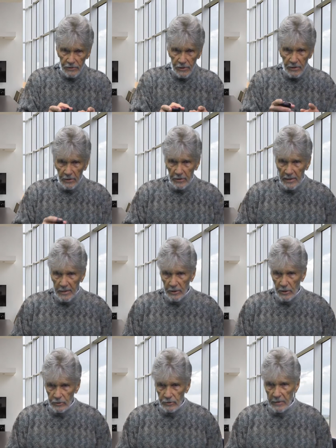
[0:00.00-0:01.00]
security
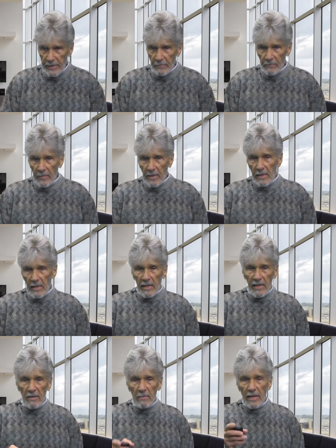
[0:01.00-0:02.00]
industry,
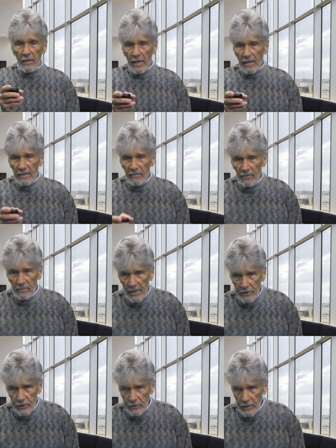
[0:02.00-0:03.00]
email that
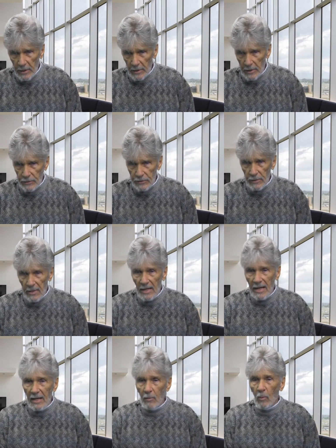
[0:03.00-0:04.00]
information to us,
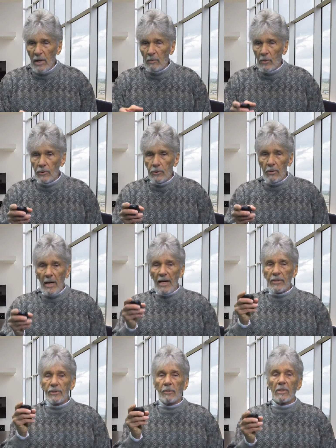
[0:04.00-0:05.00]
and we will
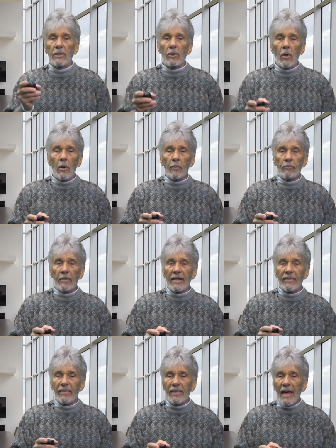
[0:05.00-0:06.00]
try to
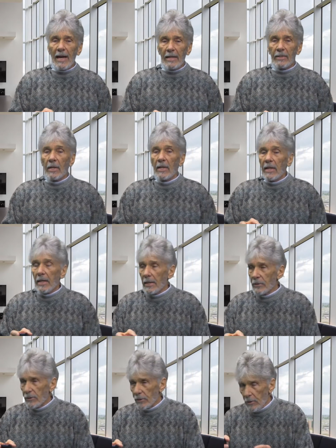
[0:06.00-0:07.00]
incorporate that
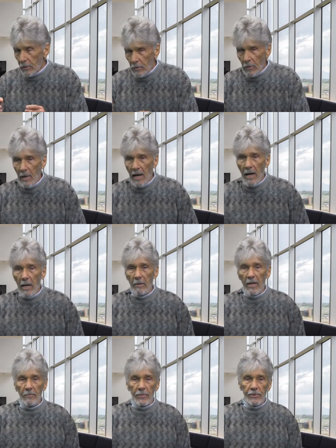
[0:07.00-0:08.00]
into
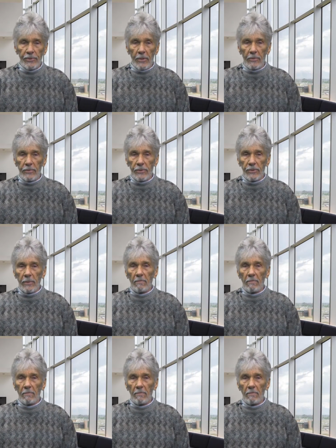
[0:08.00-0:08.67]
our episodes.